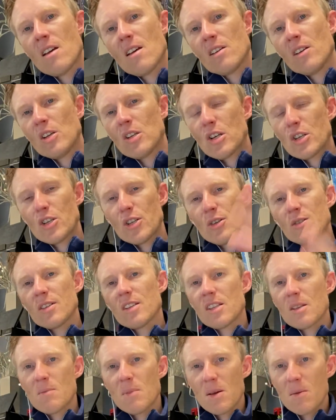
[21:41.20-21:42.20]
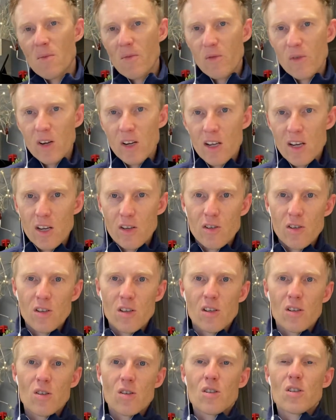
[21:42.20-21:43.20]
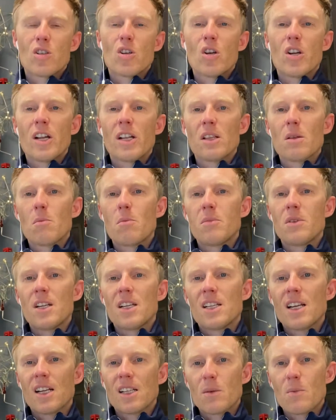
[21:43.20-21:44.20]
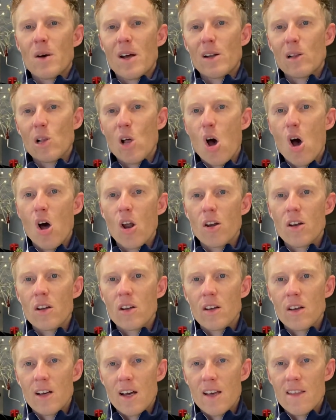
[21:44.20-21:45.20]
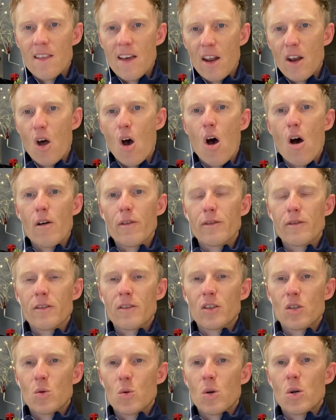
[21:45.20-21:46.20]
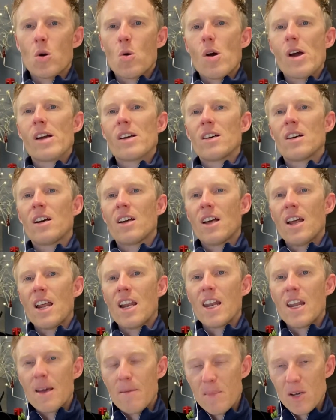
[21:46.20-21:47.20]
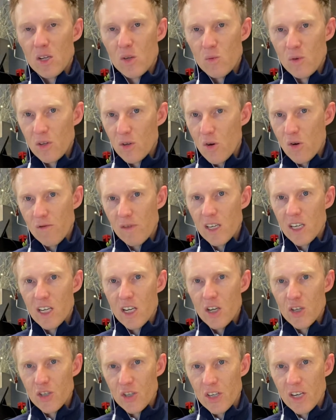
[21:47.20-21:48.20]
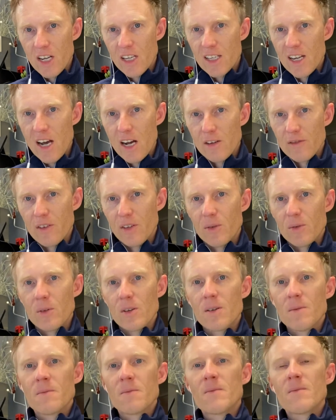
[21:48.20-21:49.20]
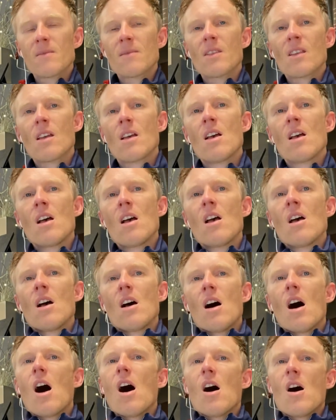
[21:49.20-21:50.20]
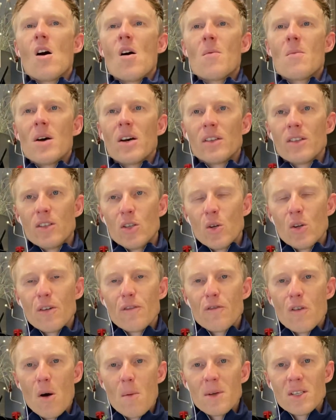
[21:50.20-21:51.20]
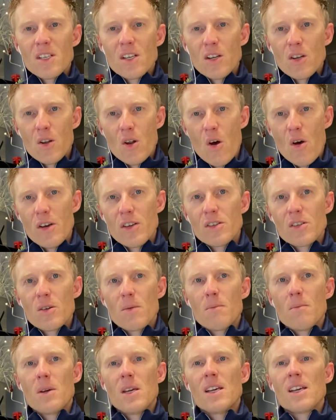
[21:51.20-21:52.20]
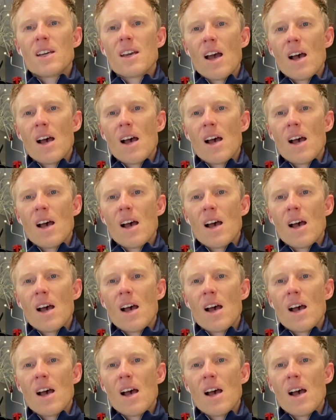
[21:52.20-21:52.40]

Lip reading: not shooting the beam of radiation, you're just turning the detector panel on and then off to acquire an image with no radiation, a dark field. And uniformity and noise can be